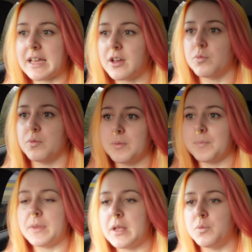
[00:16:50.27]
Like
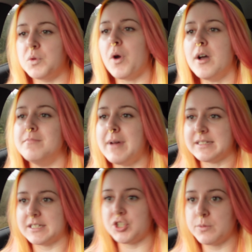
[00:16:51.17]
we weren't
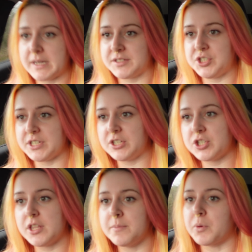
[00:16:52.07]
messaging messaging
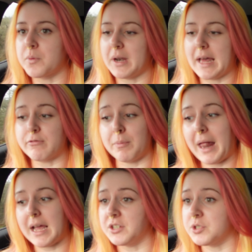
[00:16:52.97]
each other but we were like
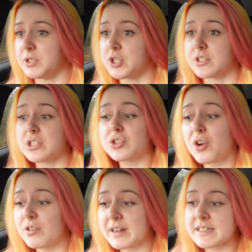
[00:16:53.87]
replying to each other's
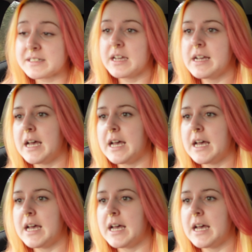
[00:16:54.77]
stories